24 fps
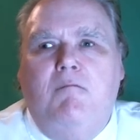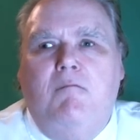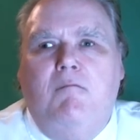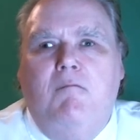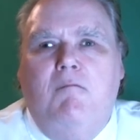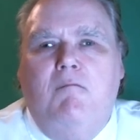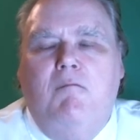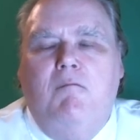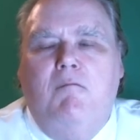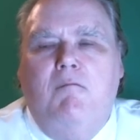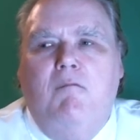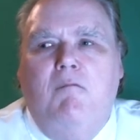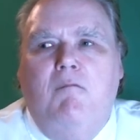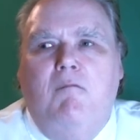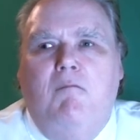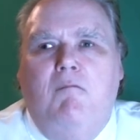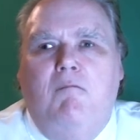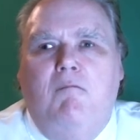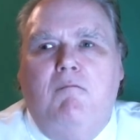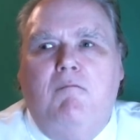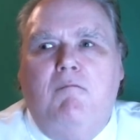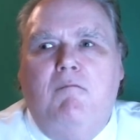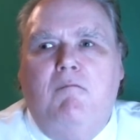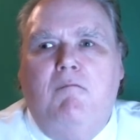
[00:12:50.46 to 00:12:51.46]

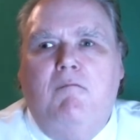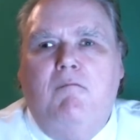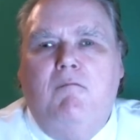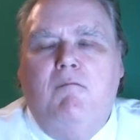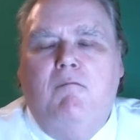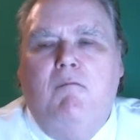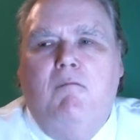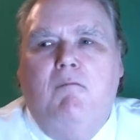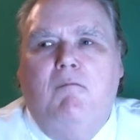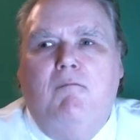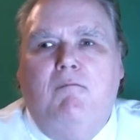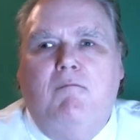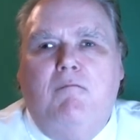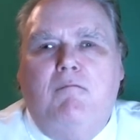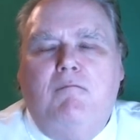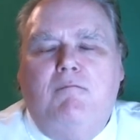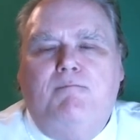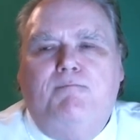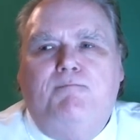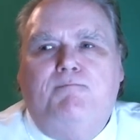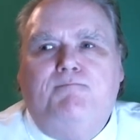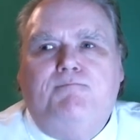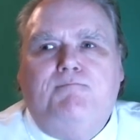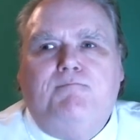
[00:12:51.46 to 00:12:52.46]

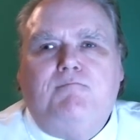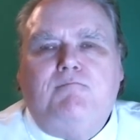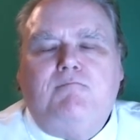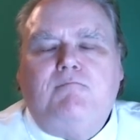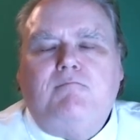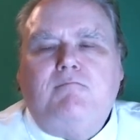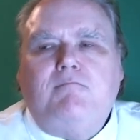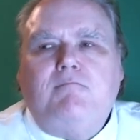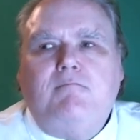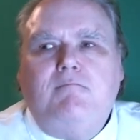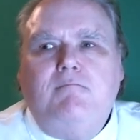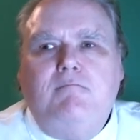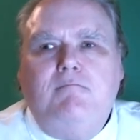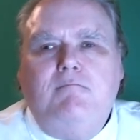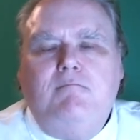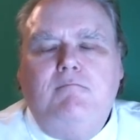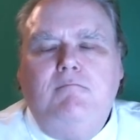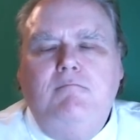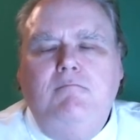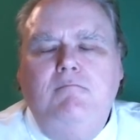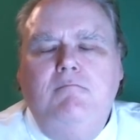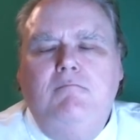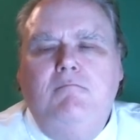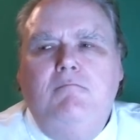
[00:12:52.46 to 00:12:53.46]

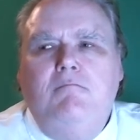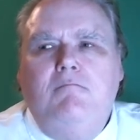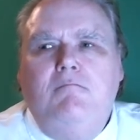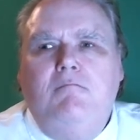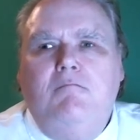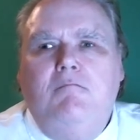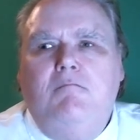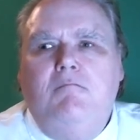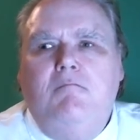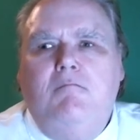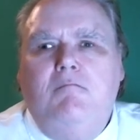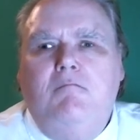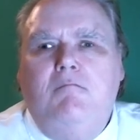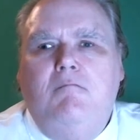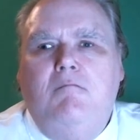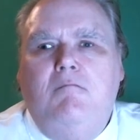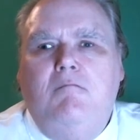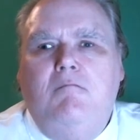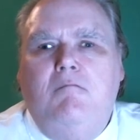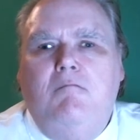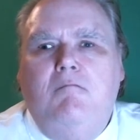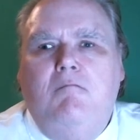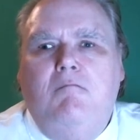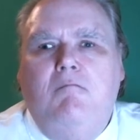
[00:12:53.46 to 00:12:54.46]

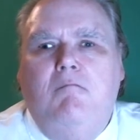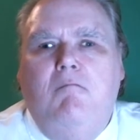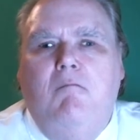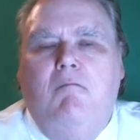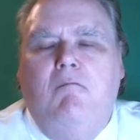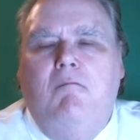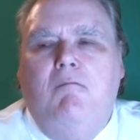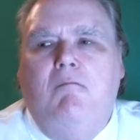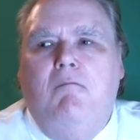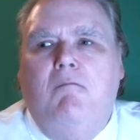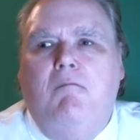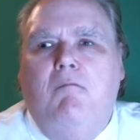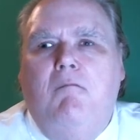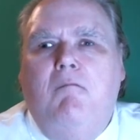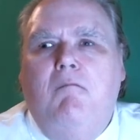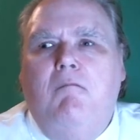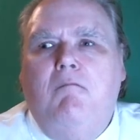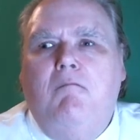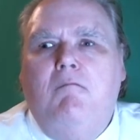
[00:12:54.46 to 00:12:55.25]
No words are spoken by the person on screen.